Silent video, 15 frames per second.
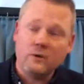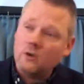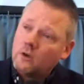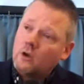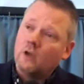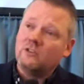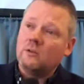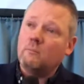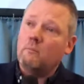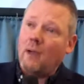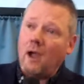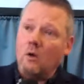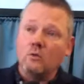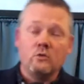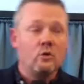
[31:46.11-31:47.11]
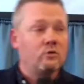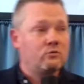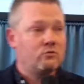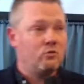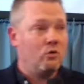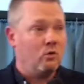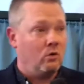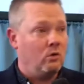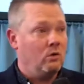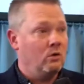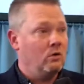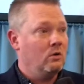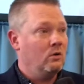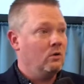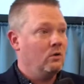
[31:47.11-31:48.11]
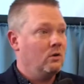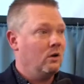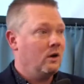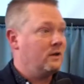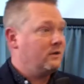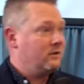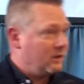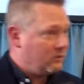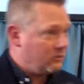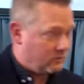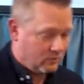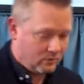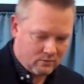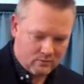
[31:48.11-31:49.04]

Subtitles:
No, no, it's about control and addiction.